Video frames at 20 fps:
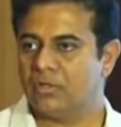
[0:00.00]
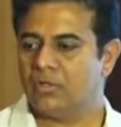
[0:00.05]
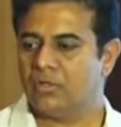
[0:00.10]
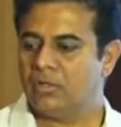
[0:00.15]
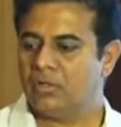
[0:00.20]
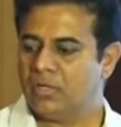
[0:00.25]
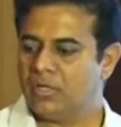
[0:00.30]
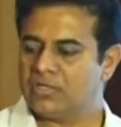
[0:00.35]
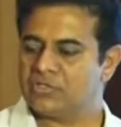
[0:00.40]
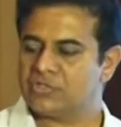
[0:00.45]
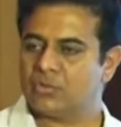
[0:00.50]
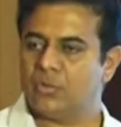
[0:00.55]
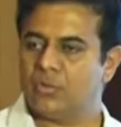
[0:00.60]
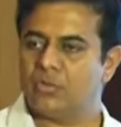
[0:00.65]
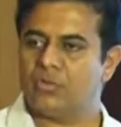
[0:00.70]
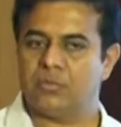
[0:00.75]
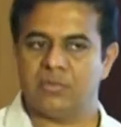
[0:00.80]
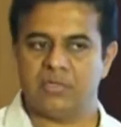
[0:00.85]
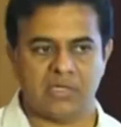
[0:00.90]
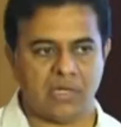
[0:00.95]
It is going
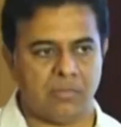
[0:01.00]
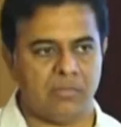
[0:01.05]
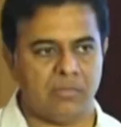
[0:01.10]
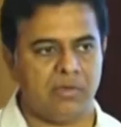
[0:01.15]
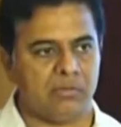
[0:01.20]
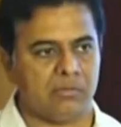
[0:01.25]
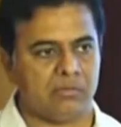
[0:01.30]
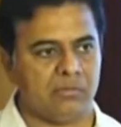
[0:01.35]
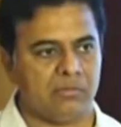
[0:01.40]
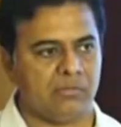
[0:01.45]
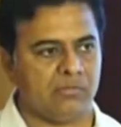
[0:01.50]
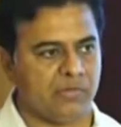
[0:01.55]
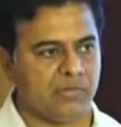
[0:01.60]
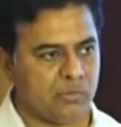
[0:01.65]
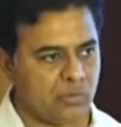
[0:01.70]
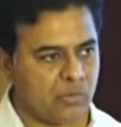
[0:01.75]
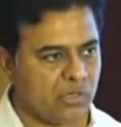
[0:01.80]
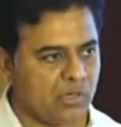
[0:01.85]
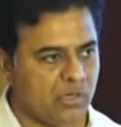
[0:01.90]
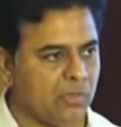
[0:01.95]
to be doubled when
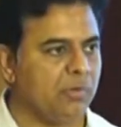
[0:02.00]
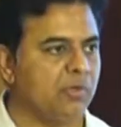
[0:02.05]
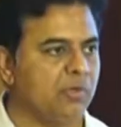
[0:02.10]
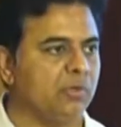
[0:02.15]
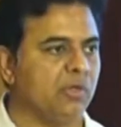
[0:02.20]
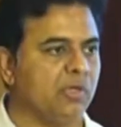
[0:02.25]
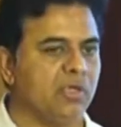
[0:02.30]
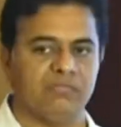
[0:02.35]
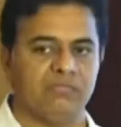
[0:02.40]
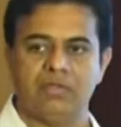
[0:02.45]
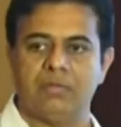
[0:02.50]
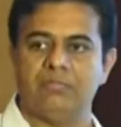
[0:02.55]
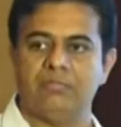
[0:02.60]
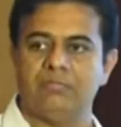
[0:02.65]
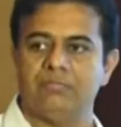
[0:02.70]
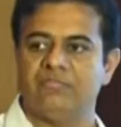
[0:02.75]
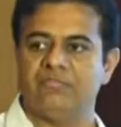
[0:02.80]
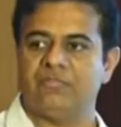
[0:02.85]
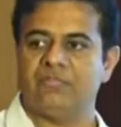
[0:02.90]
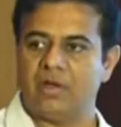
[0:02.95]
you are able to give them
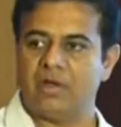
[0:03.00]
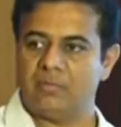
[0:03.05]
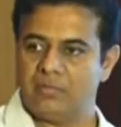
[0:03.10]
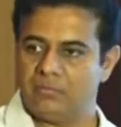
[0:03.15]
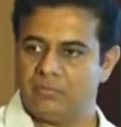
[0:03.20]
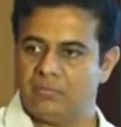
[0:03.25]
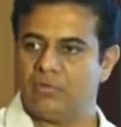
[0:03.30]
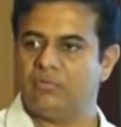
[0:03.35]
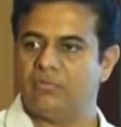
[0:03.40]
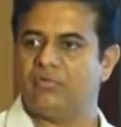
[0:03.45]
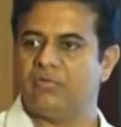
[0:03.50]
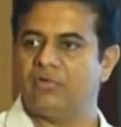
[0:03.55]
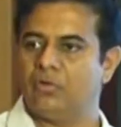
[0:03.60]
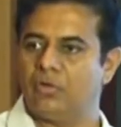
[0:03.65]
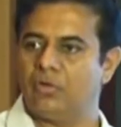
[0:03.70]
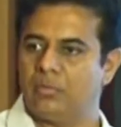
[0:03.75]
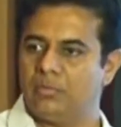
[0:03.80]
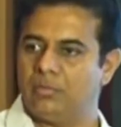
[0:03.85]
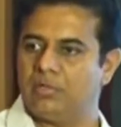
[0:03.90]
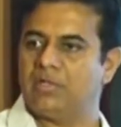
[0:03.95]
farm input, when you are
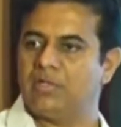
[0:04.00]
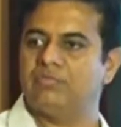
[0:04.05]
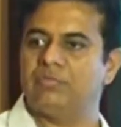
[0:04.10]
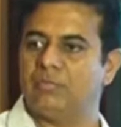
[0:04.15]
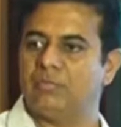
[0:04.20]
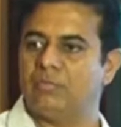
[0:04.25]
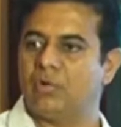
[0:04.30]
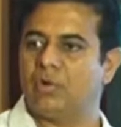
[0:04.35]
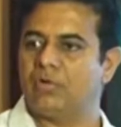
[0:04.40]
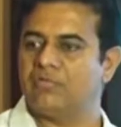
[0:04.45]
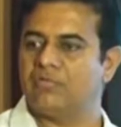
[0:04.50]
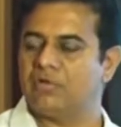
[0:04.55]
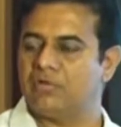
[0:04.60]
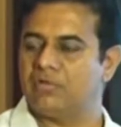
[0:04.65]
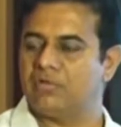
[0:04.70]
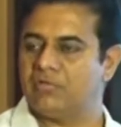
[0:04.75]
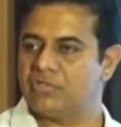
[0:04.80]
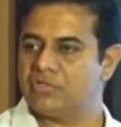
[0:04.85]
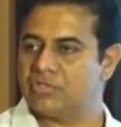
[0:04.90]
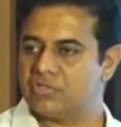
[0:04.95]
able to give them a lot of
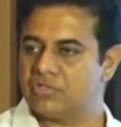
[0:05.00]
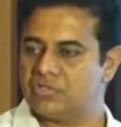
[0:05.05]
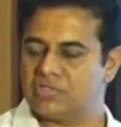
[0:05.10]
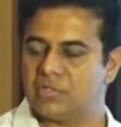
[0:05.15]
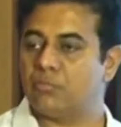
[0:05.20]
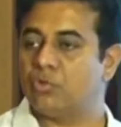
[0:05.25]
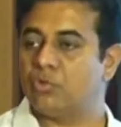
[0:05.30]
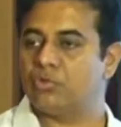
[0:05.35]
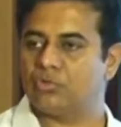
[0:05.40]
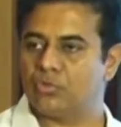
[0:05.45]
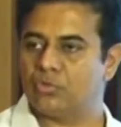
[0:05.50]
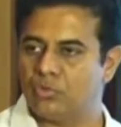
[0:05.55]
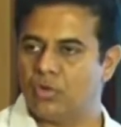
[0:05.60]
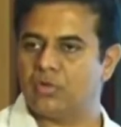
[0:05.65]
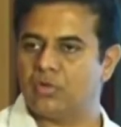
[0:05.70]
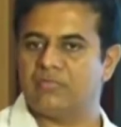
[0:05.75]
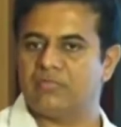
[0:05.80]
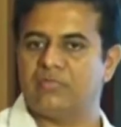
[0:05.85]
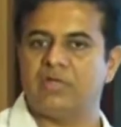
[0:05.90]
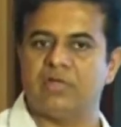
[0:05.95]
interventions, support through a
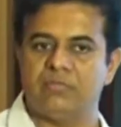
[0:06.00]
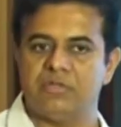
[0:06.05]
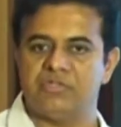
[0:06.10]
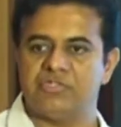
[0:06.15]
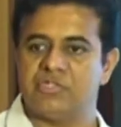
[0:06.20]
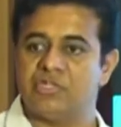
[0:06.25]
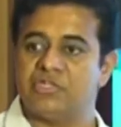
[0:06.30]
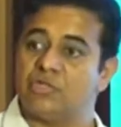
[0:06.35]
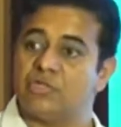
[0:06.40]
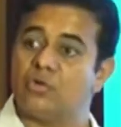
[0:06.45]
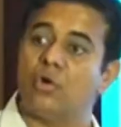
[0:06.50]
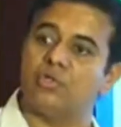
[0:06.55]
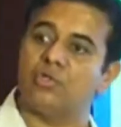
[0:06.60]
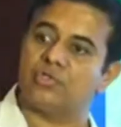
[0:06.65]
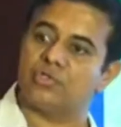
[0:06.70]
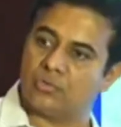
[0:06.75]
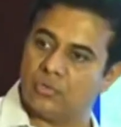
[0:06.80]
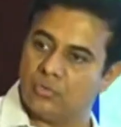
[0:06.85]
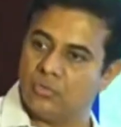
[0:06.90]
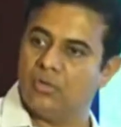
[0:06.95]
lot of interventions, and
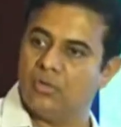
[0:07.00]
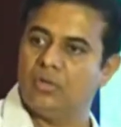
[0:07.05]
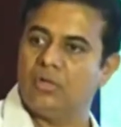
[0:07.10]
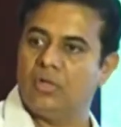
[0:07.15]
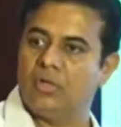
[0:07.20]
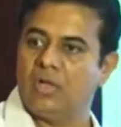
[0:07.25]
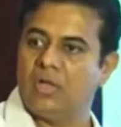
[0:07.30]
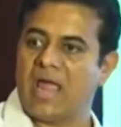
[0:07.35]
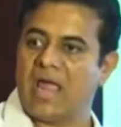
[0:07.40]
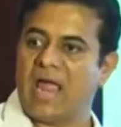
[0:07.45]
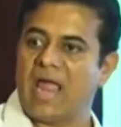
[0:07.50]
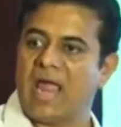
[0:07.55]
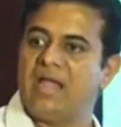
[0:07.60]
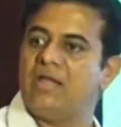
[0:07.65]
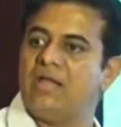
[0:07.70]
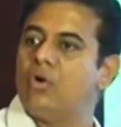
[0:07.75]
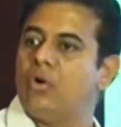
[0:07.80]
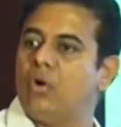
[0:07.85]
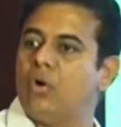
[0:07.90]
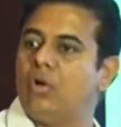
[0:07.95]
also
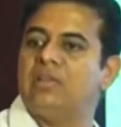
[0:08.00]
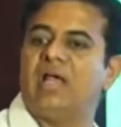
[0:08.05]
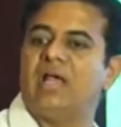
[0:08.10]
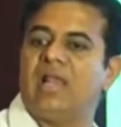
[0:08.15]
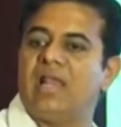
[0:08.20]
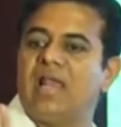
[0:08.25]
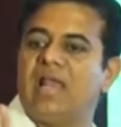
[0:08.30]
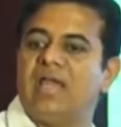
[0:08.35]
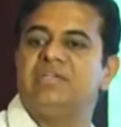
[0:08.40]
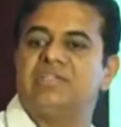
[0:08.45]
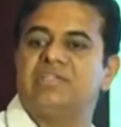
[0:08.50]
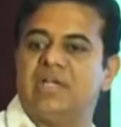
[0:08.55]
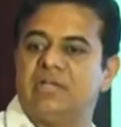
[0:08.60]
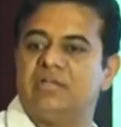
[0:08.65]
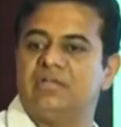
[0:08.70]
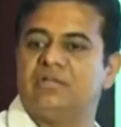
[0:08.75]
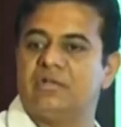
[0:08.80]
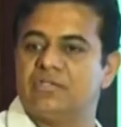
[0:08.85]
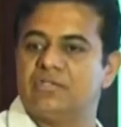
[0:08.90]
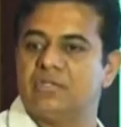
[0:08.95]
add all the allied
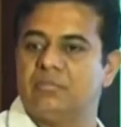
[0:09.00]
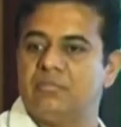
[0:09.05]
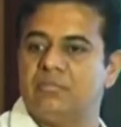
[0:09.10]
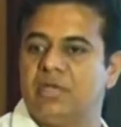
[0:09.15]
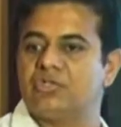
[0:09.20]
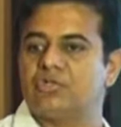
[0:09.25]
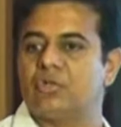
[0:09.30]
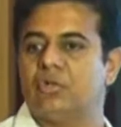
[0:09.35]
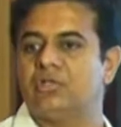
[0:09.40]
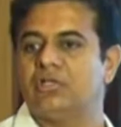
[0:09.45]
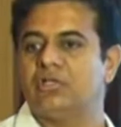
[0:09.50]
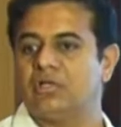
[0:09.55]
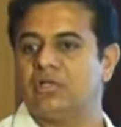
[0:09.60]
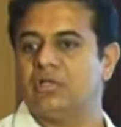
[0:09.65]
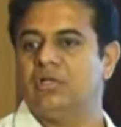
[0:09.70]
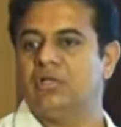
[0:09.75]
sectors and make sure that